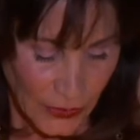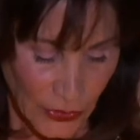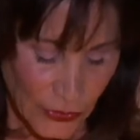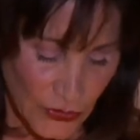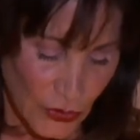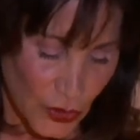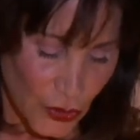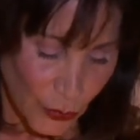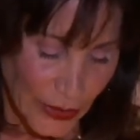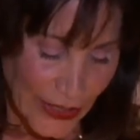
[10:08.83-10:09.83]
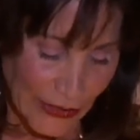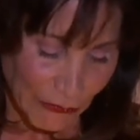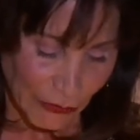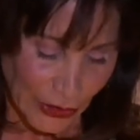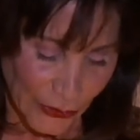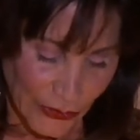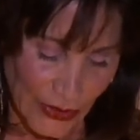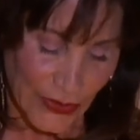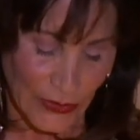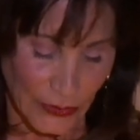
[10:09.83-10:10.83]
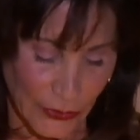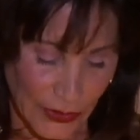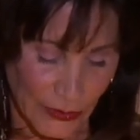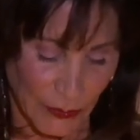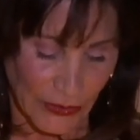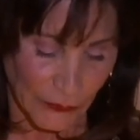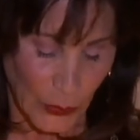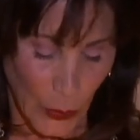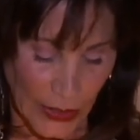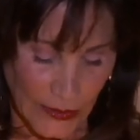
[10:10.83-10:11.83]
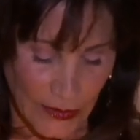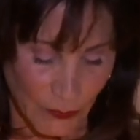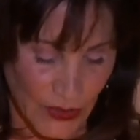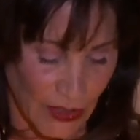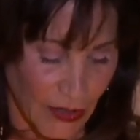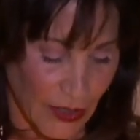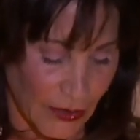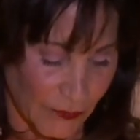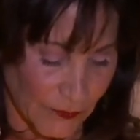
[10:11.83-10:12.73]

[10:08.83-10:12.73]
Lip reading: There is a joy I feel that has eluded me for quite some time,